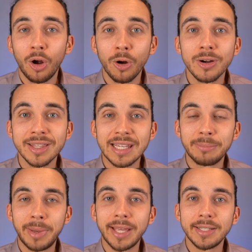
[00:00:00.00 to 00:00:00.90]
are the
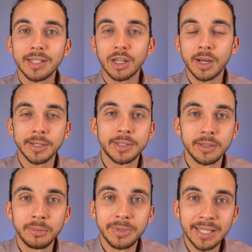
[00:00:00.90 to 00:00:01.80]
best
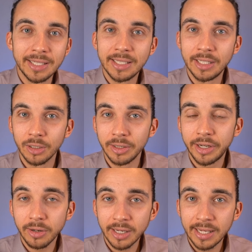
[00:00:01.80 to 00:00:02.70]
custom in ear
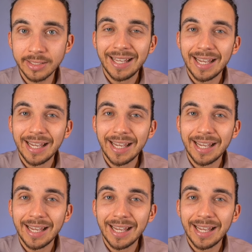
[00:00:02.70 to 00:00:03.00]
hearing aids,